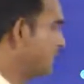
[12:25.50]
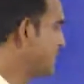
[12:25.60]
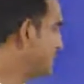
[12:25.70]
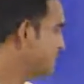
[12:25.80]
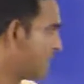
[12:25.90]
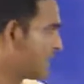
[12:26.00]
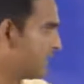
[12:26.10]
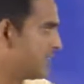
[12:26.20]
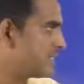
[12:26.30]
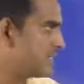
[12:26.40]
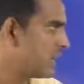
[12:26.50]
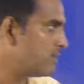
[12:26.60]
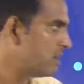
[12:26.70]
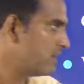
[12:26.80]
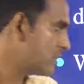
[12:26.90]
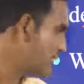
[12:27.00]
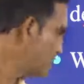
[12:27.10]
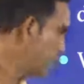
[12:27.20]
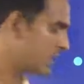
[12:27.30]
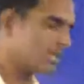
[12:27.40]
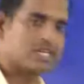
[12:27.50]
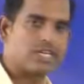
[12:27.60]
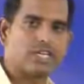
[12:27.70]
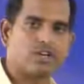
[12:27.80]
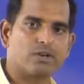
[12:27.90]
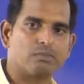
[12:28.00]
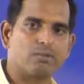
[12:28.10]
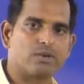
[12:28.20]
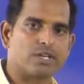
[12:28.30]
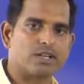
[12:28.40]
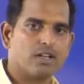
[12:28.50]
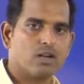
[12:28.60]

identify each element or the location in your memory.